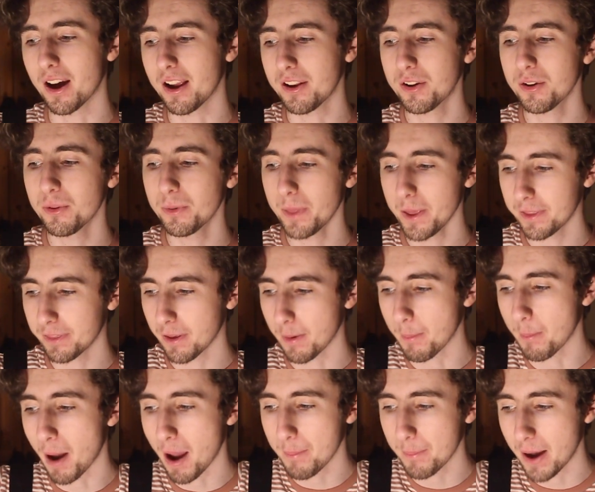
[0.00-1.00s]
I do think
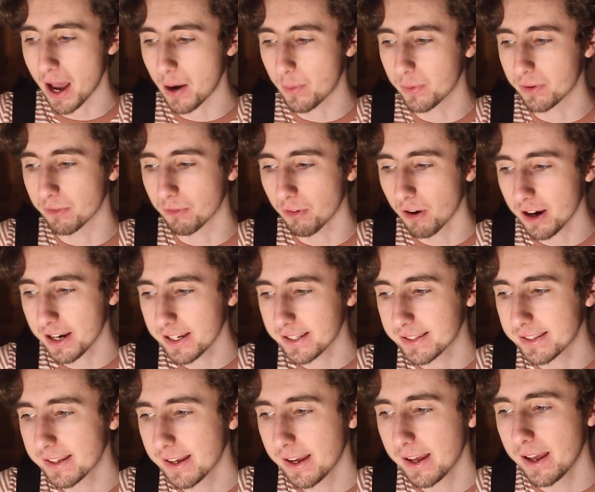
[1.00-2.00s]
that MatPat was right.